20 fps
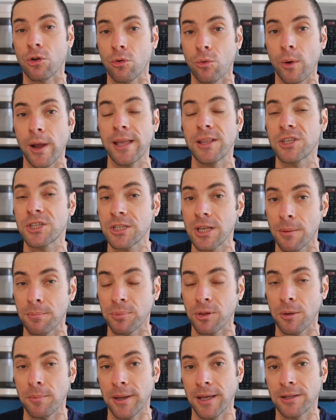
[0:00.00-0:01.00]
great
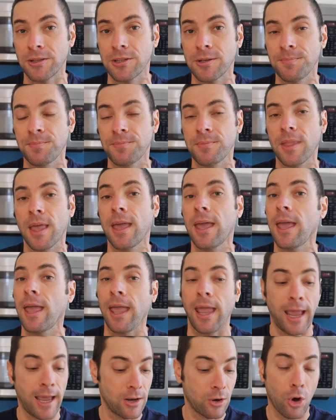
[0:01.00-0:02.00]
supplement.
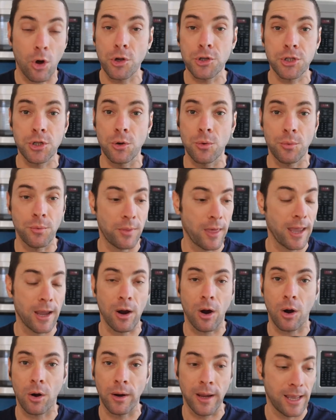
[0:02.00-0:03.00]
And also they
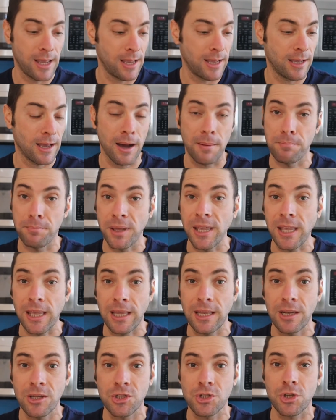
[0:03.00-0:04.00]
are a
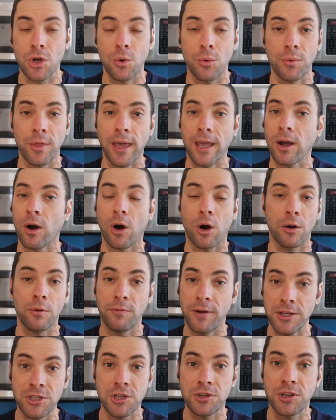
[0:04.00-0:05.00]
bean, so they are
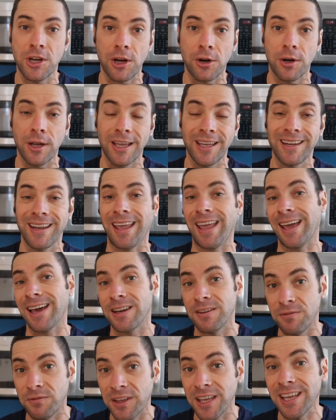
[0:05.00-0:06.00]
vegetarian
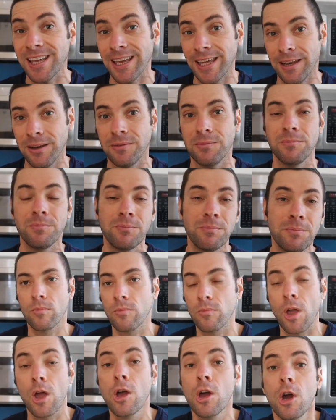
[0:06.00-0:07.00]
and vegan.
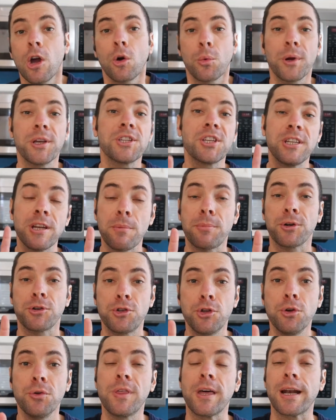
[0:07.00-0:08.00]
Reason number
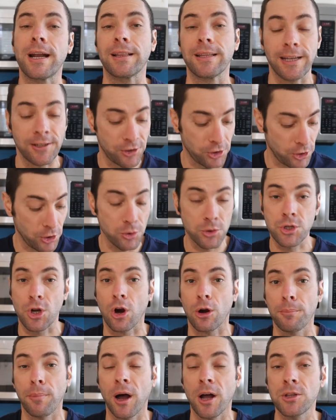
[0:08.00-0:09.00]
2 that I like to use
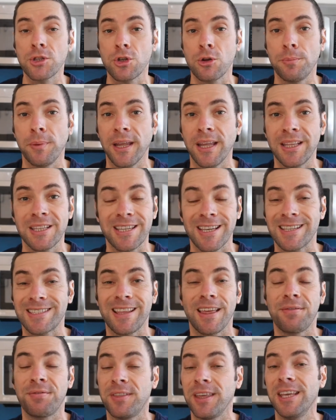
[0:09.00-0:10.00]
garbanzo beans is
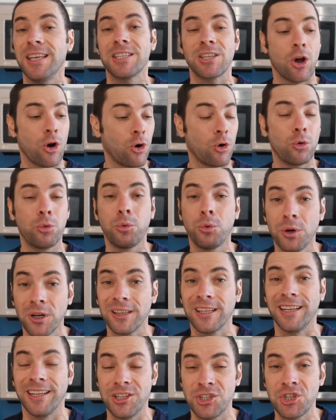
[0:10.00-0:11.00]
that these are
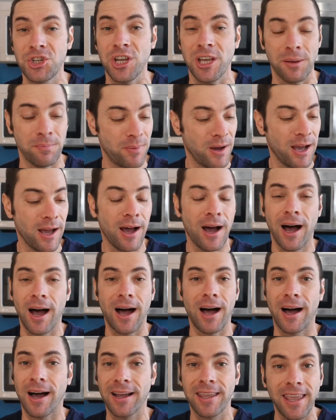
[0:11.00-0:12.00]
really cheap.
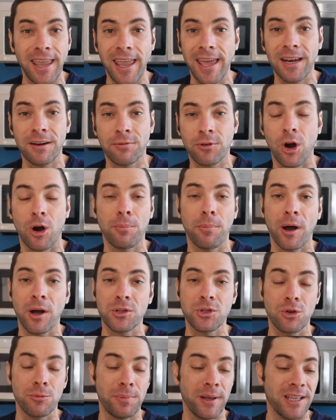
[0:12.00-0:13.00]
A can of
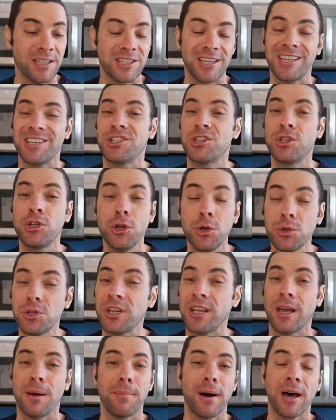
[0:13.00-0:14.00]
garbanzo beans is
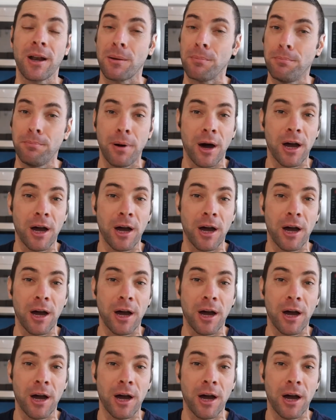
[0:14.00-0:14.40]
usually about